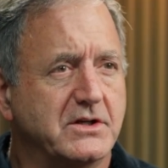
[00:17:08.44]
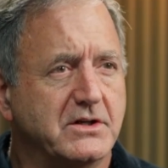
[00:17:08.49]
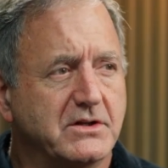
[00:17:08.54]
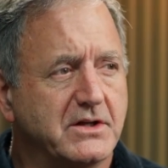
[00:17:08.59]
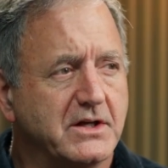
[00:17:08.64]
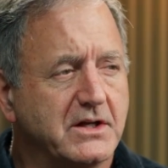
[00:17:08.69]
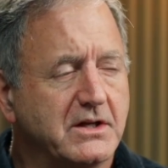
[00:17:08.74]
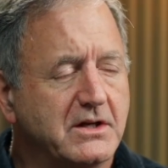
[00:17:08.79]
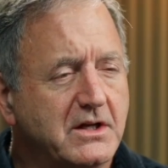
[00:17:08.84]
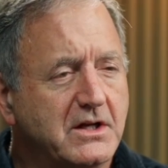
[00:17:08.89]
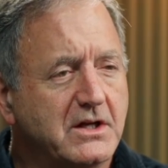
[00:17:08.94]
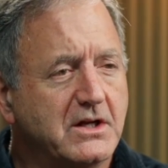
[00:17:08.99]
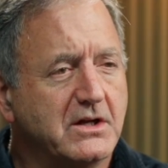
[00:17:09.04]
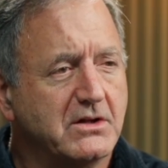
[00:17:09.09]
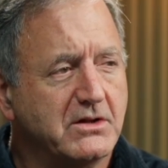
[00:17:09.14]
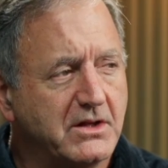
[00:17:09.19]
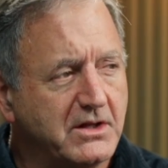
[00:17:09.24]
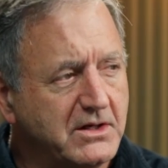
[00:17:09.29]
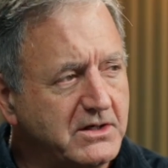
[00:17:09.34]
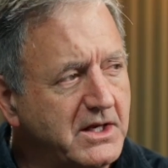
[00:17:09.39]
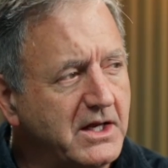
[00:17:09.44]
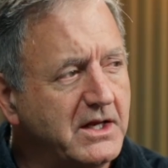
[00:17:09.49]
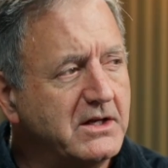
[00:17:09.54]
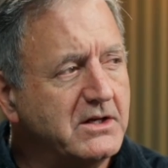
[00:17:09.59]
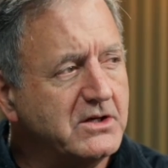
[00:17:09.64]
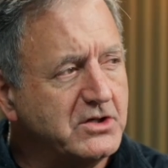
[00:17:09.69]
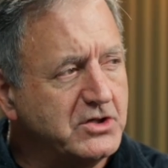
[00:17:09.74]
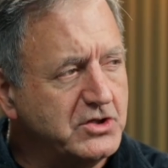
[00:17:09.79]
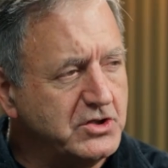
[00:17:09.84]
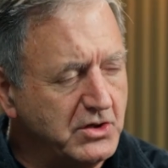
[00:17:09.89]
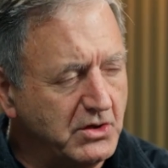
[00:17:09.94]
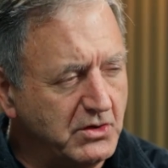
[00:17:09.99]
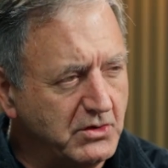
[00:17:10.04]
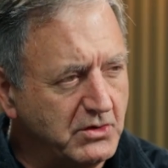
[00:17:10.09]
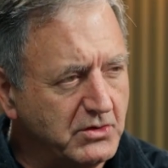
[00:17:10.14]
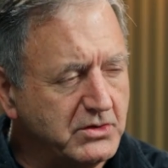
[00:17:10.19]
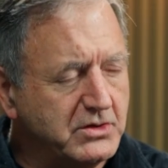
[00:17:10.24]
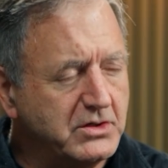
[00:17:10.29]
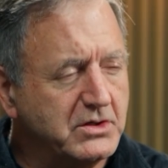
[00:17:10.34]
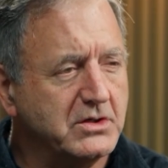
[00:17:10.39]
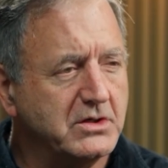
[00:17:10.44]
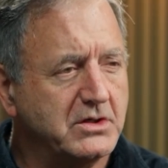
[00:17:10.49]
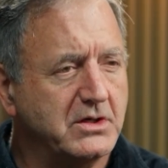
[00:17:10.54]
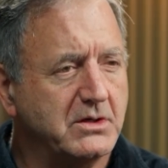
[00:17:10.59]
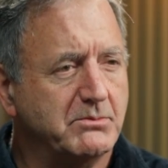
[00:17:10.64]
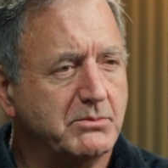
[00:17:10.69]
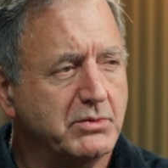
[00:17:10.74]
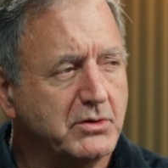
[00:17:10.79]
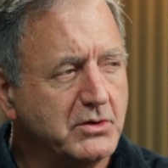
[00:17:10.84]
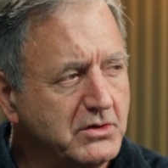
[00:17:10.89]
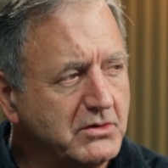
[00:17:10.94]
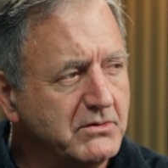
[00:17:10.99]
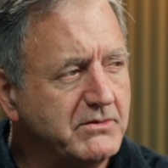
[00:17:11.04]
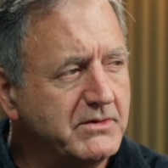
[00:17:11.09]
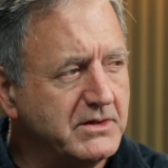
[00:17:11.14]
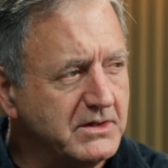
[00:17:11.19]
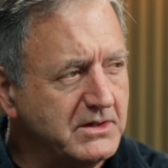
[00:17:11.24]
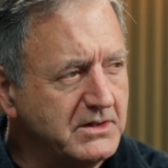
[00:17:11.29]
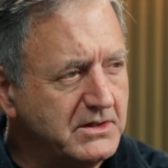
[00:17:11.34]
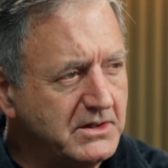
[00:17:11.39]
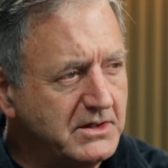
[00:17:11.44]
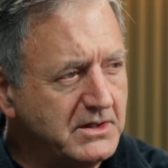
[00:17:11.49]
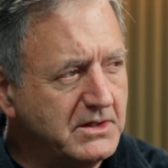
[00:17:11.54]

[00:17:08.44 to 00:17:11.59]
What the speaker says: that the data showed could improve the